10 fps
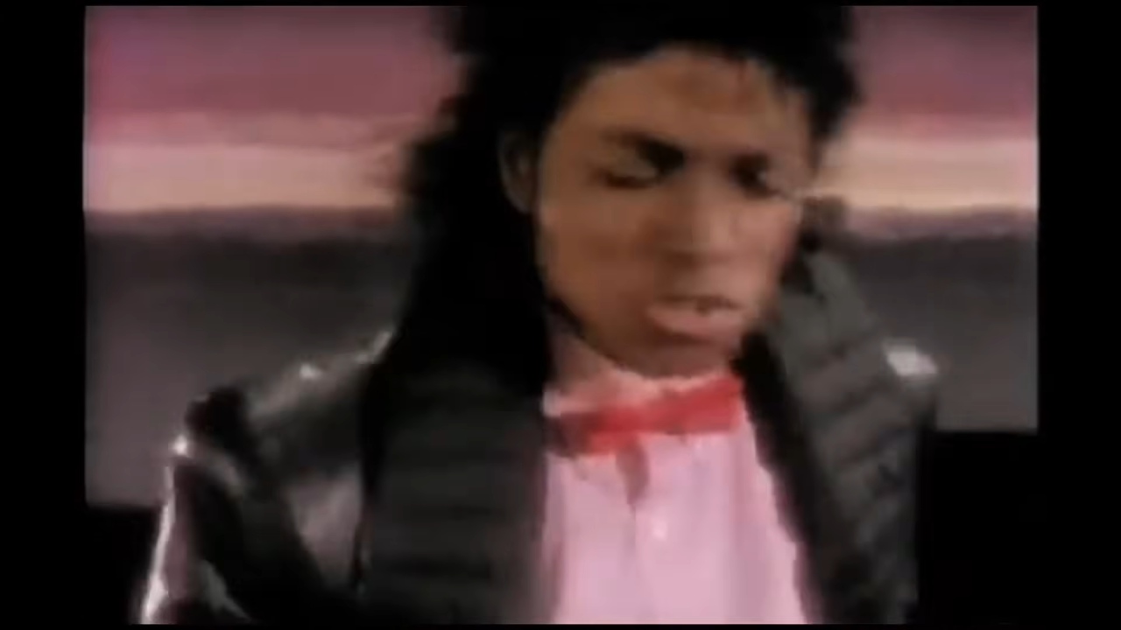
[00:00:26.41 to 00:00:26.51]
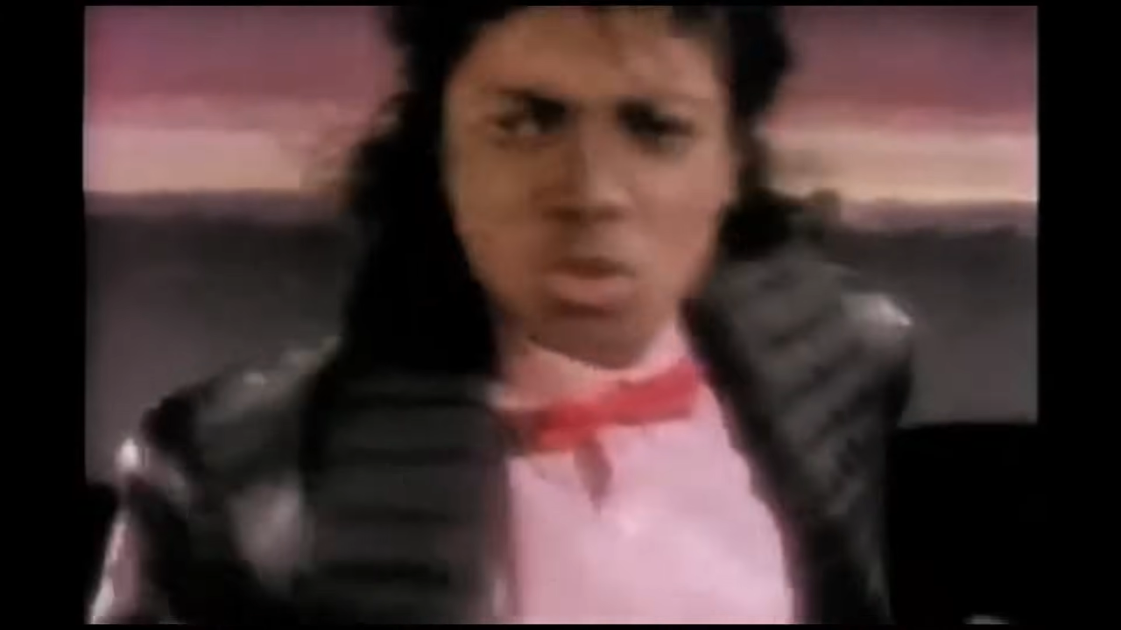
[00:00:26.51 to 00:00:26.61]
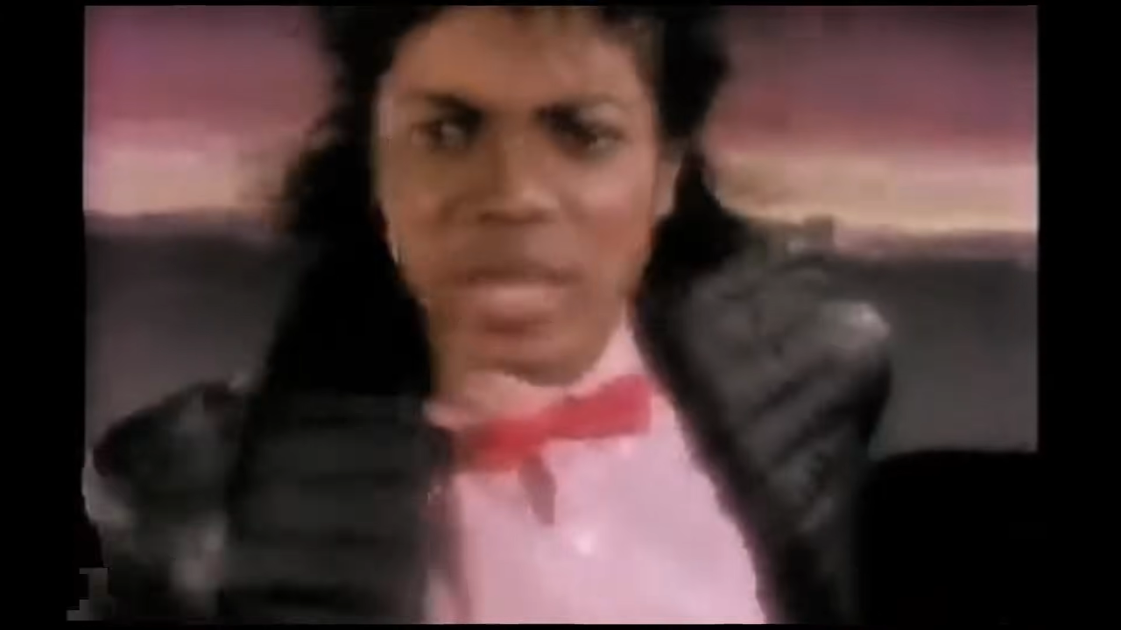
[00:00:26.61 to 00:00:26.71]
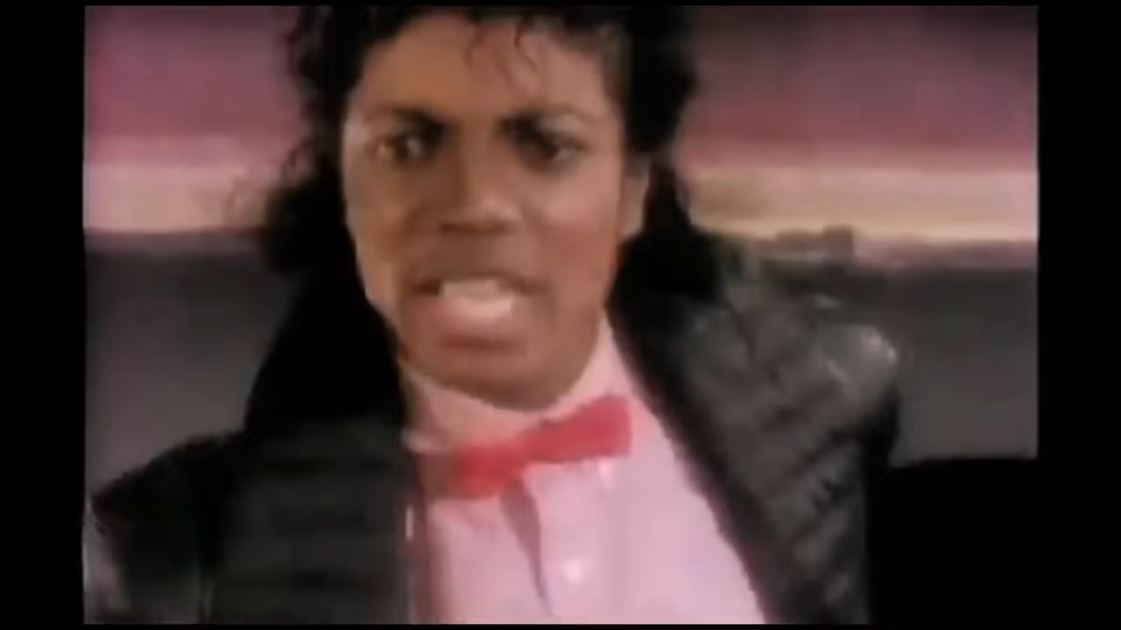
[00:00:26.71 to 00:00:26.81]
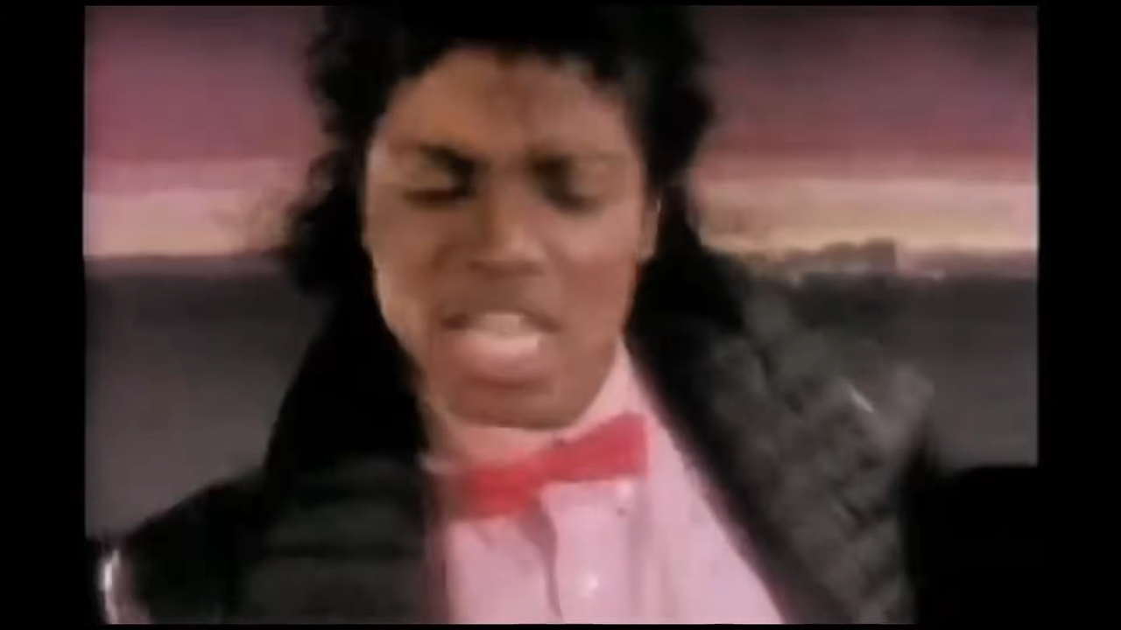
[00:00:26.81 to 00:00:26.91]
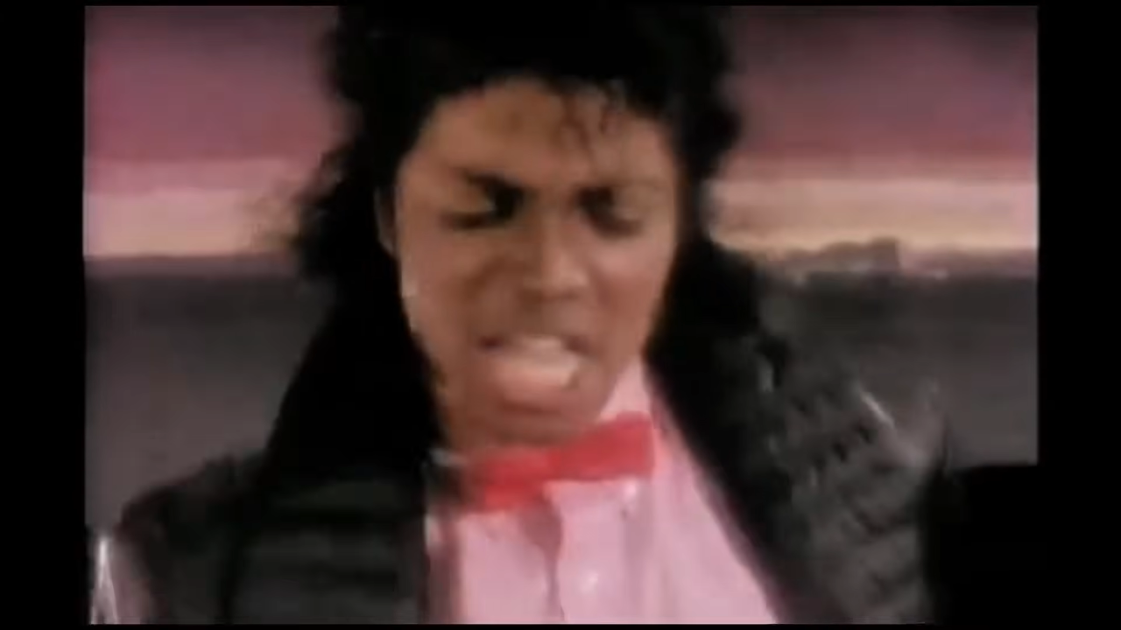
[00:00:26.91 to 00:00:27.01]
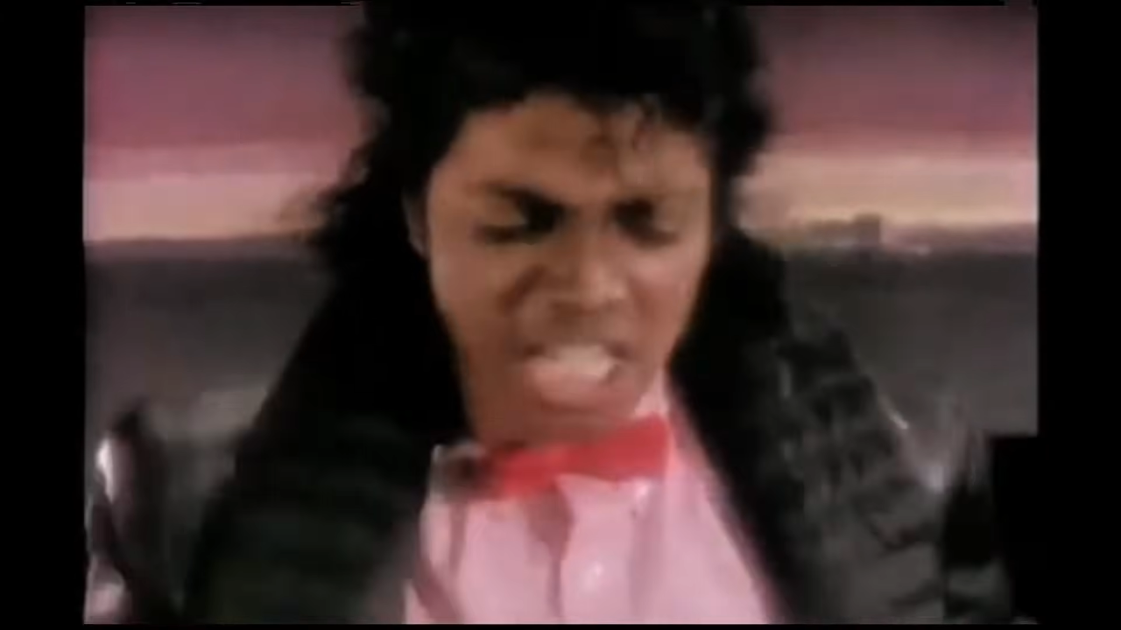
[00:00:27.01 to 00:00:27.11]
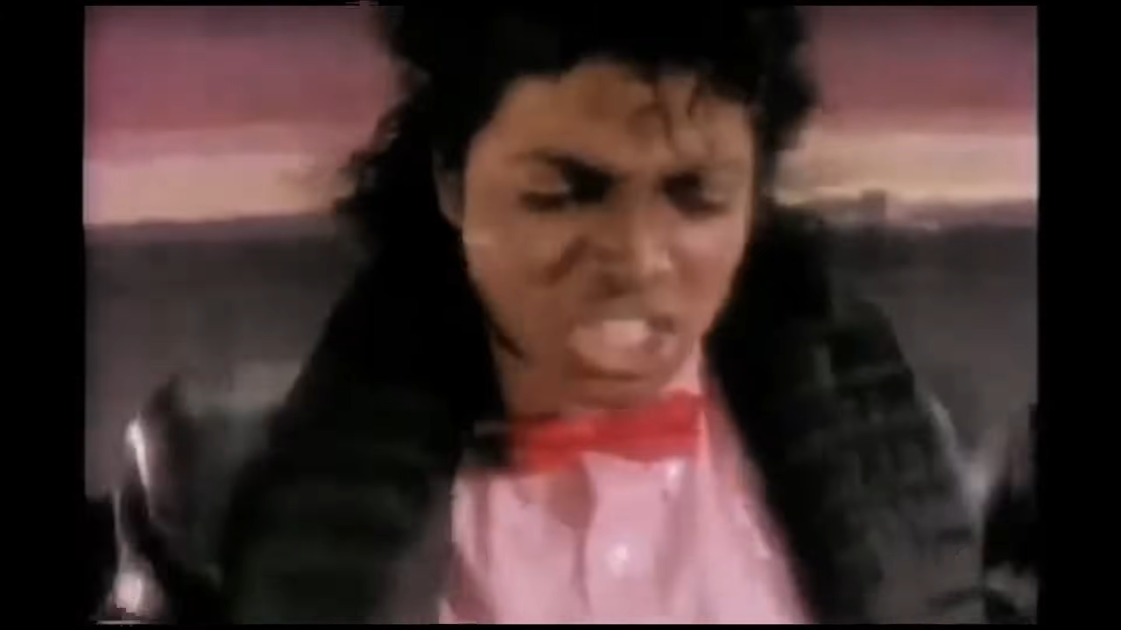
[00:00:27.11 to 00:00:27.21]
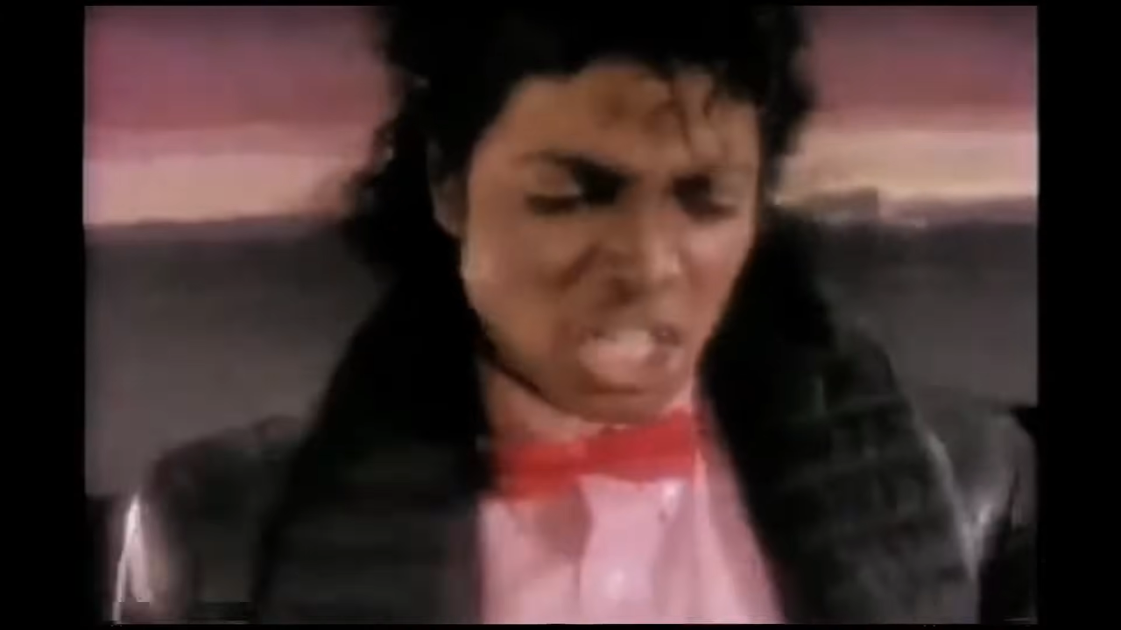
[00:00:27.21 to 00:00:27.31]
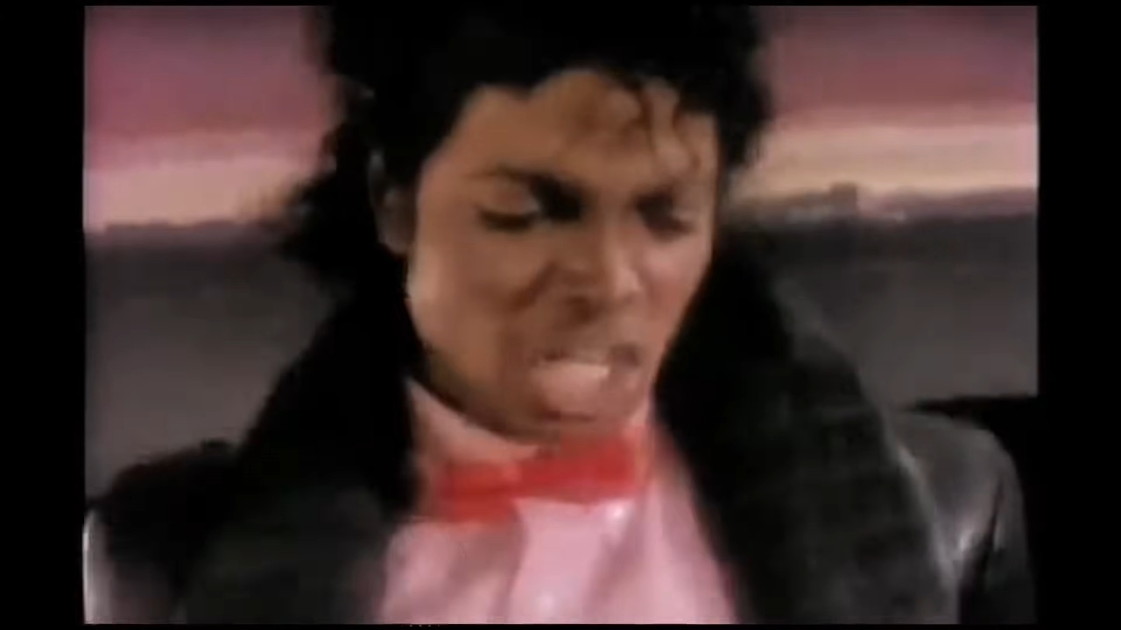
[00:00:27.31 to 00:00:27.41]
Every
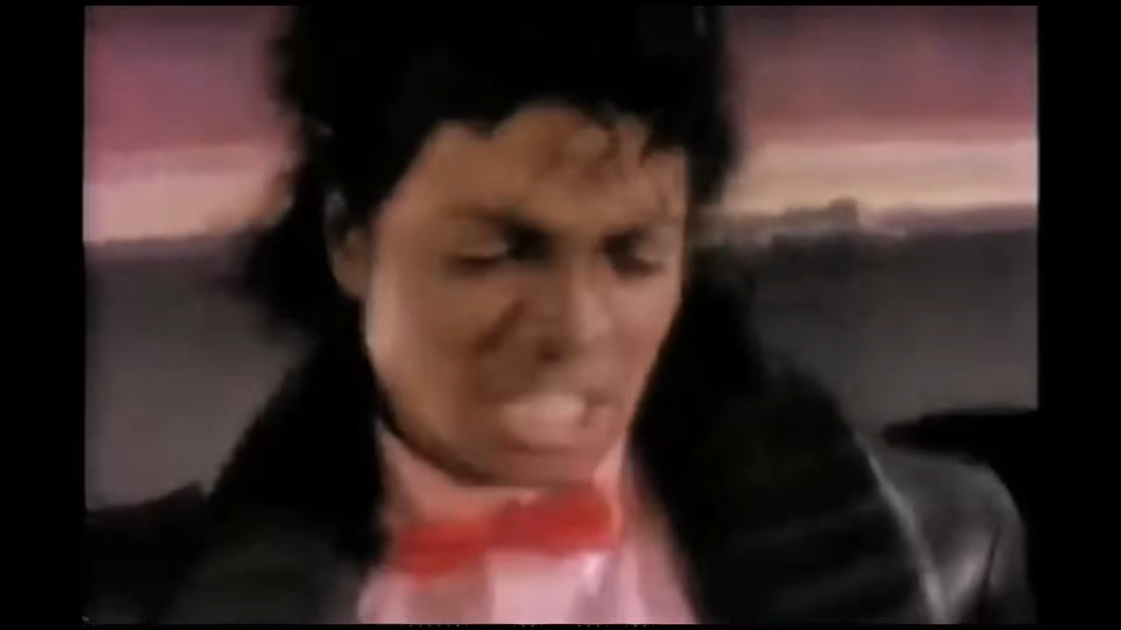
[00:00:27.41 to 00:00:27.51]
word was